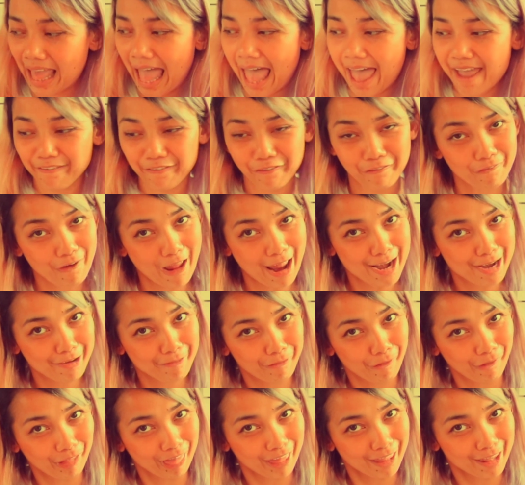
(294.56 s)
Are you ready
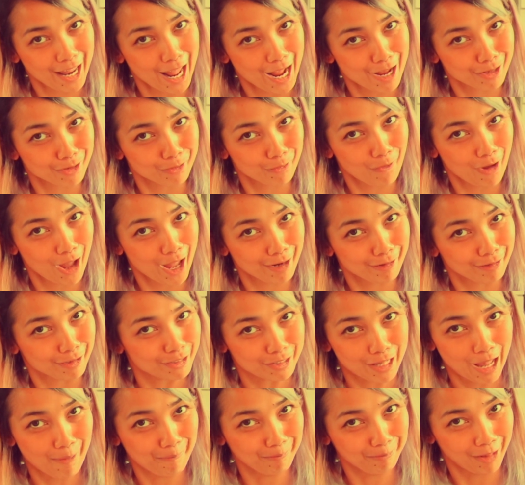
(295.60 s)
for the next one?
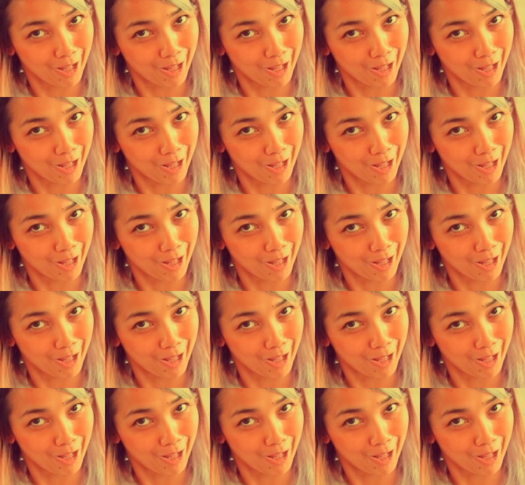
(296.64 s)
Because I'm